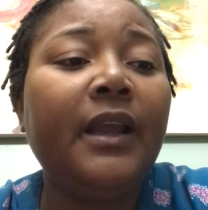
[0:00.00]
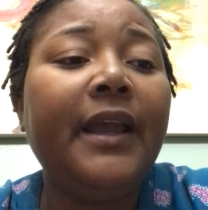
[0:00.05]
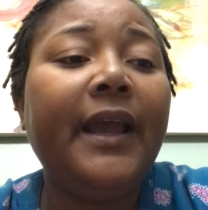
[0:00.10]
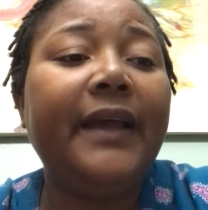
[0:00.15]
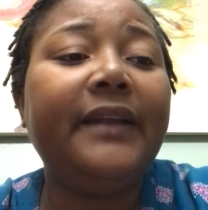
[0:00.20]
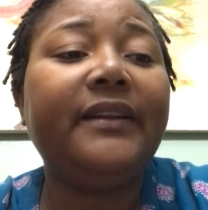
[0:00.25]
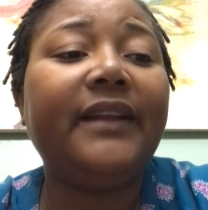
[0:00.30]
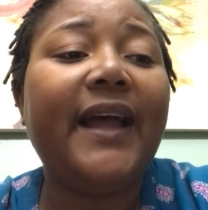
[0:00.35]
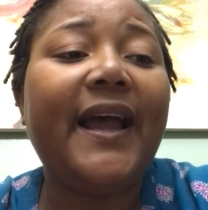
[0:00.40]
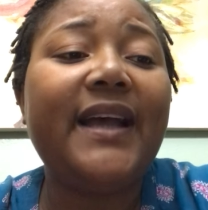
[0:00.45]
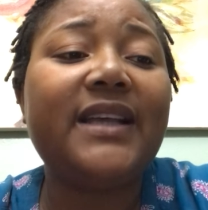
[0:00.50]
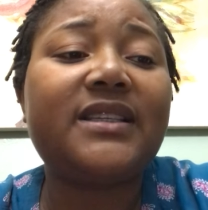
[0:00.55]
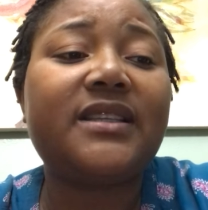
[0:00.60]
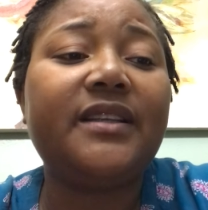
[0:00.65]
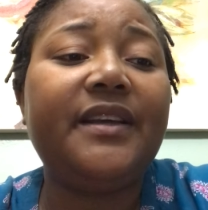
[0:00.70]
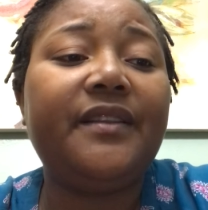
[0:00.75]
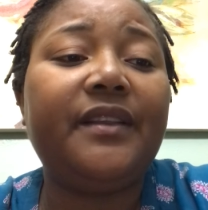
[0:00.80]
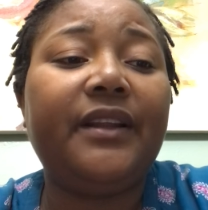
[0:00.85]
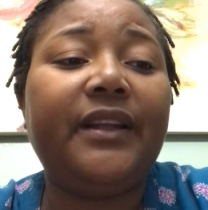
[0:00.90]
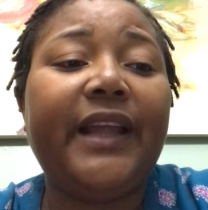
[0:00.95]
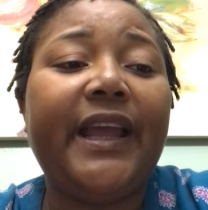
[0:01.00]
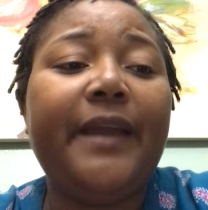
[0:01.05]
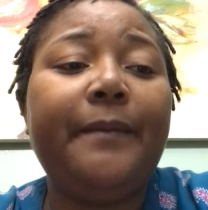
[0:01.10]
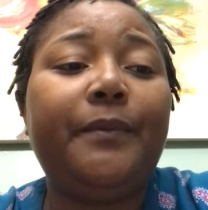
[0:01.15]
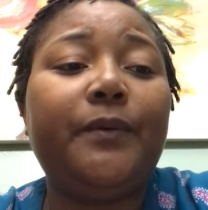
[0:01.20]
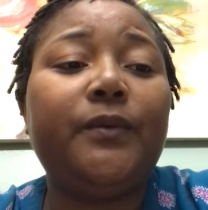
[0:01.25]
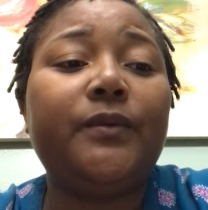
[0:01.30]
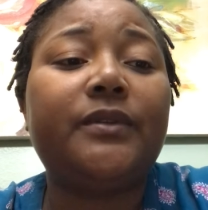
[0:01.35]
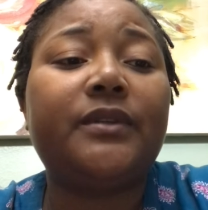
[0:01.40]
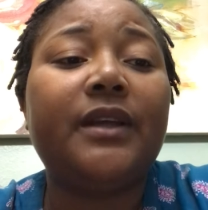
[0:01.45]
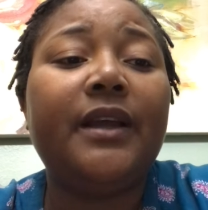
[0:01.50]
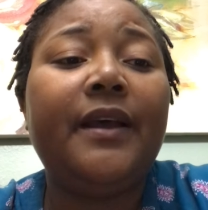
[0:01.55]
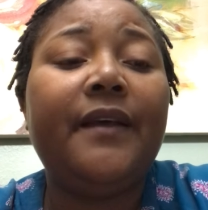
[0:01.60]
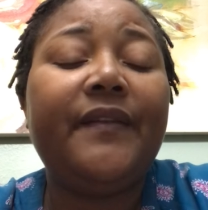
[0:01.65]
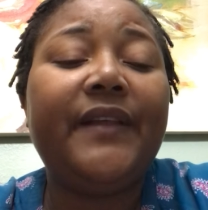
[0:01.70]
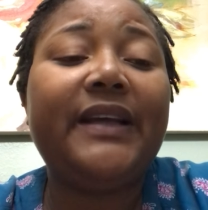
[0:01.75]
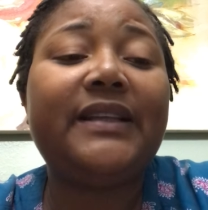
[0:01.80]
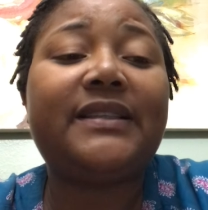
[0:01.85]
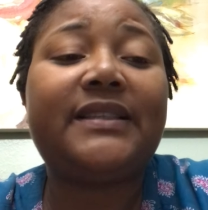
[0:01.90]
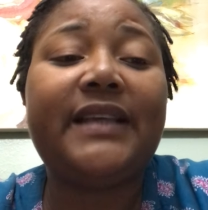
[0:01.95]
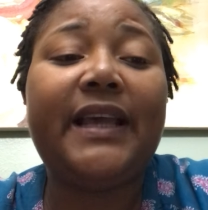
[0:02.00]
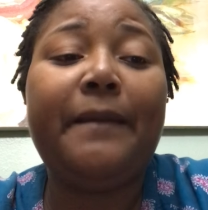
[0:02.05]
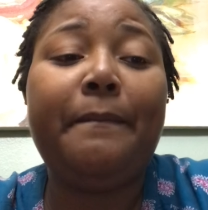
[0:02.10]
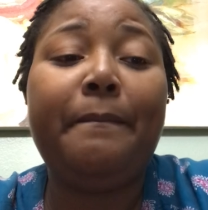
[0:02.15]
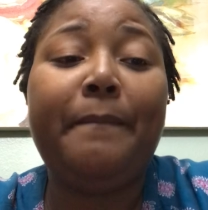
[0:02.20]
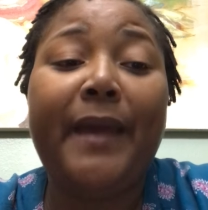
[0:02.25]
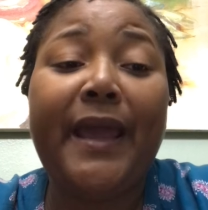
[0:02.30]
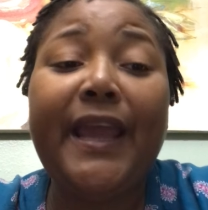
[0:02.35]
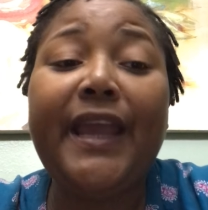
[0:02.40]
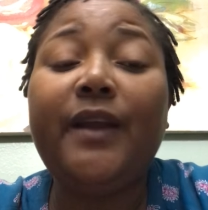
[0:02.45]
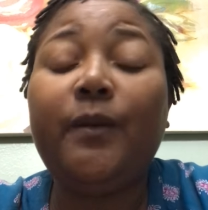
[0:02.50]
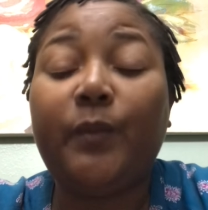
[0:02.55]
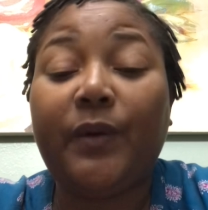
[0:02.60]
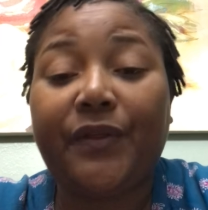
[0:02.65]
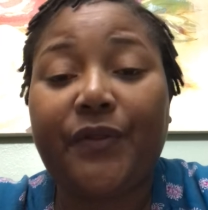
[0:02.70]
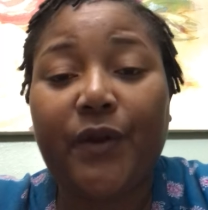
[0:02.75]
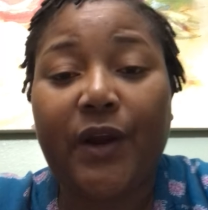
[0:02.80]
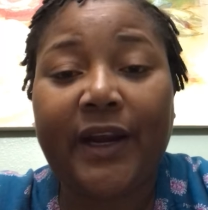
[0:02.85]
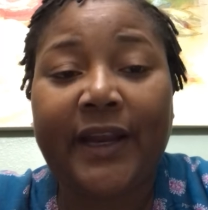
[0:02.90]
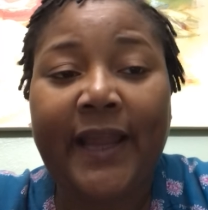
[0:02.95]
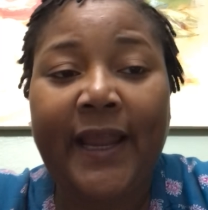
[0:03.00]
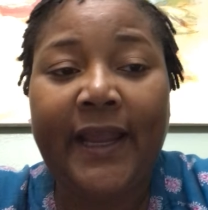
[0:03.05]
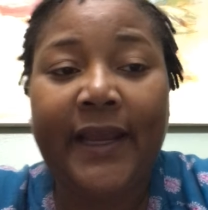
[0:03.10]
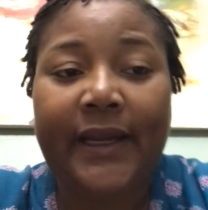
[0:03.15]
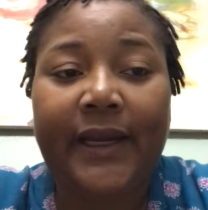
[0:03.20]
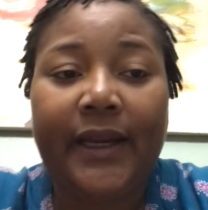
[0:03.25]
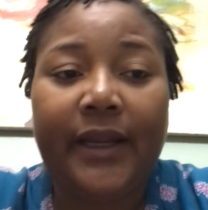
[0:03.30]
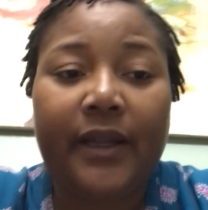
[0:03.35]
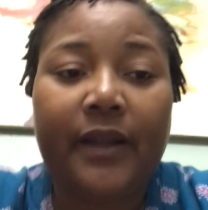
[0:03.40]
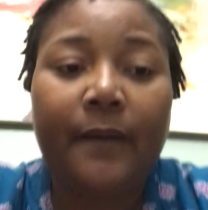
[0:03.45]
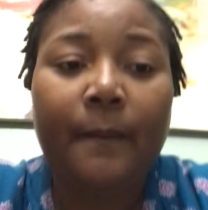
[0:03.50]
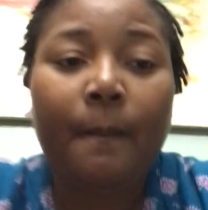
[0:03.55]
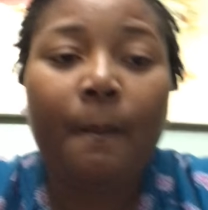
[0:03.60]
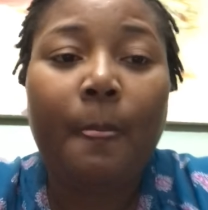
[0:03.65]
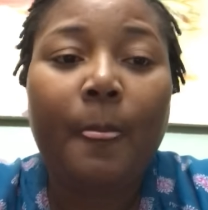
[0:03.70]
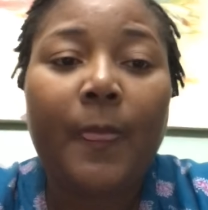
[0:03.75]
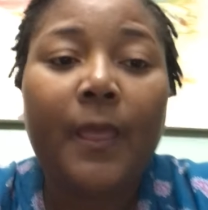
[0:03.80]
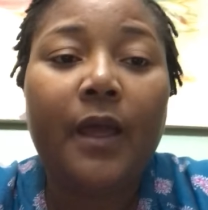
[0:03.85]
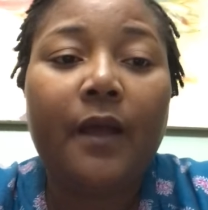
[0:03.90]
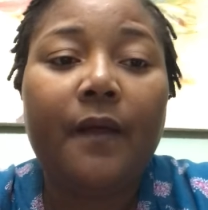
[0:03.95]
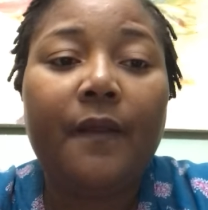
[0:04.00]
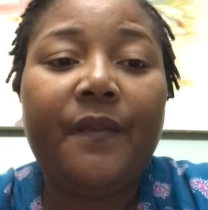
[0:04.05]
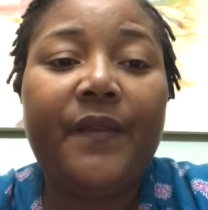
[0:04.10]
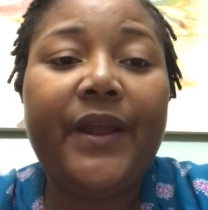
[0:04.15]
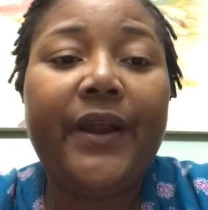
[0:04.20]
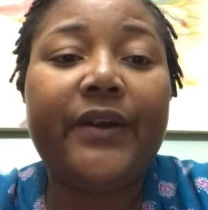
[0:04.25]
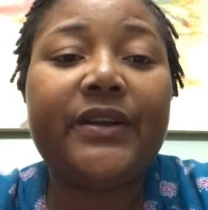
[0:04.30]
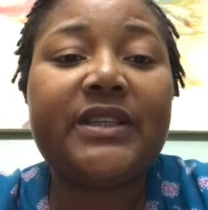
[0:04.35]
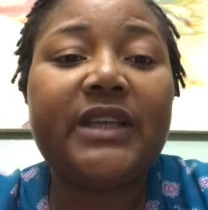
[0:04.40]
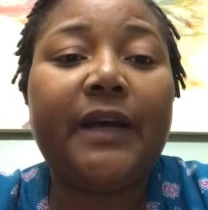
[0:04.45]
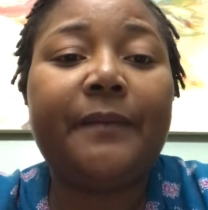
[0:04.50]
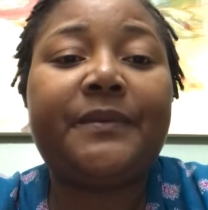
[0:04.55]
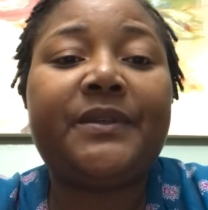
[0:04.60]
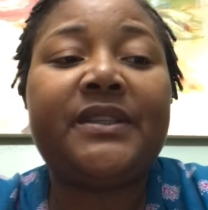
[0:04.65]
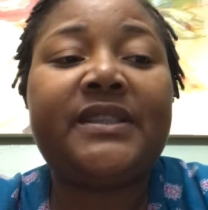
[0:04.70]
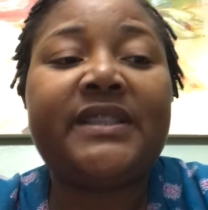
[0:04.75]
And lastly, the labels that say made with organic, there's up to